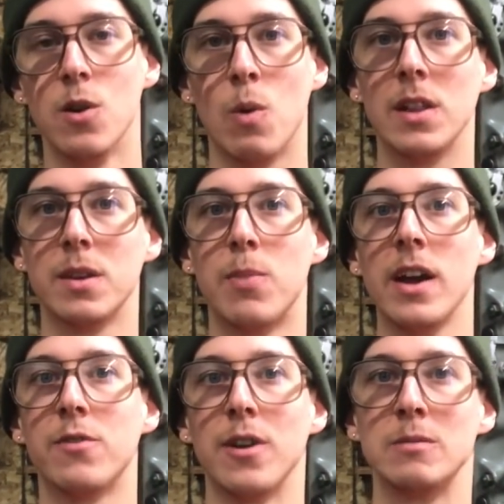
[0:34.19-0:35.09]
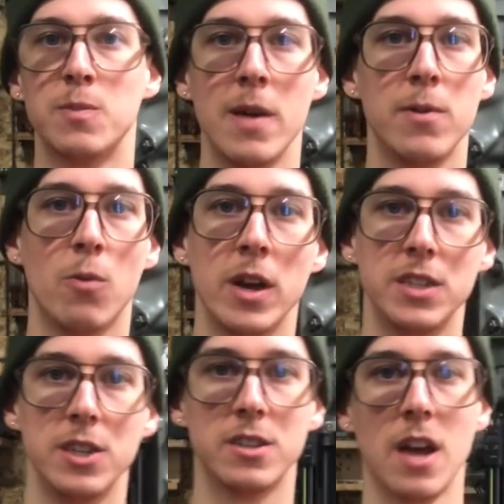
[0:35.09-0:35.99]
welding bike frames might be a
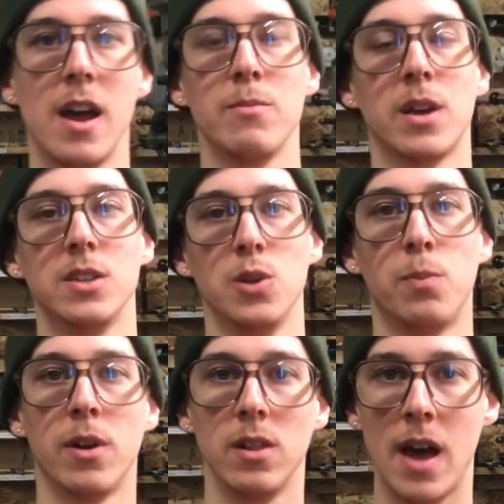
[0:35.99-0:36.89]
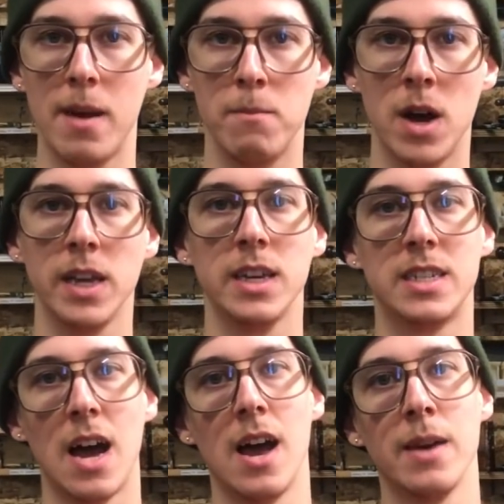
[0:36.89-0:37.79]
waste of your time because you'll put a lot of money and
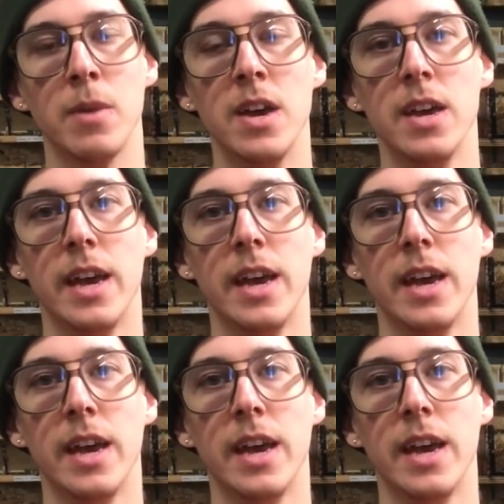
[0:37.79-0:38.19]
time